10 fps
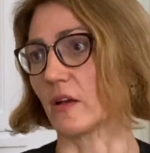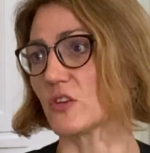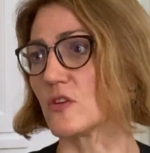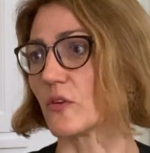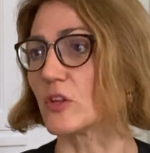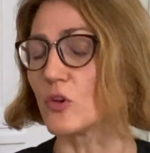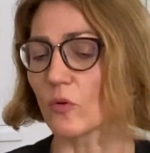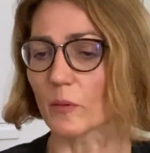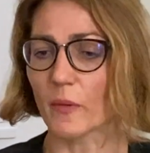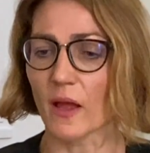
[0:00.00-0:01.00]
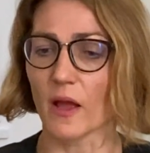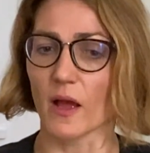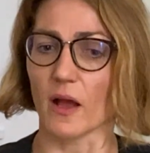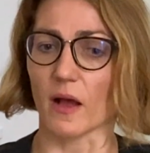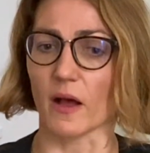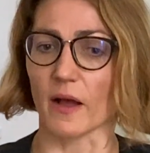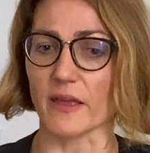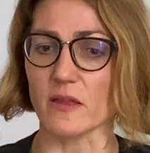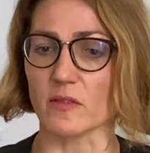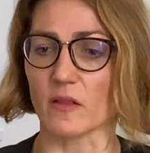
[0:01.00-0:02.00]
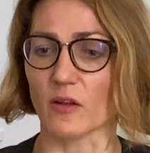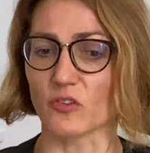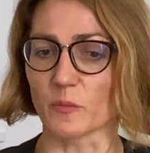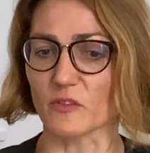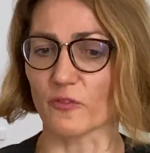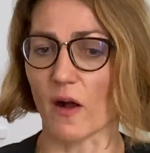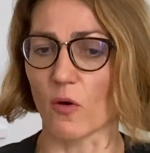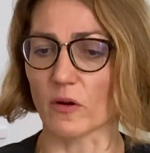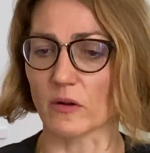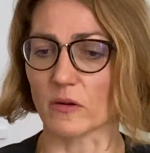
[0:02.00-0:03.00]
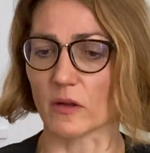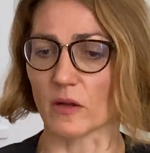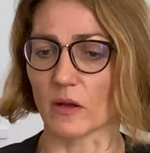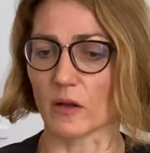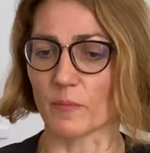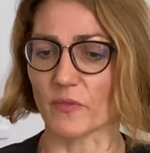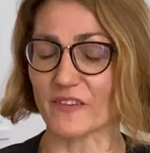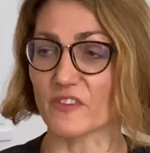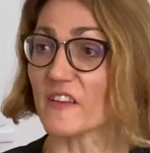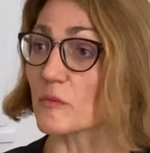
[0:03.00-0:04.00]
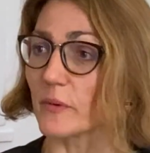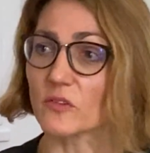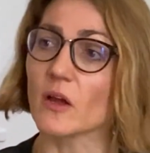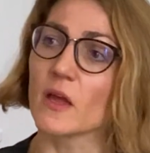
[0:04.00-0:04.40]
here in Europe in terms of our assessment,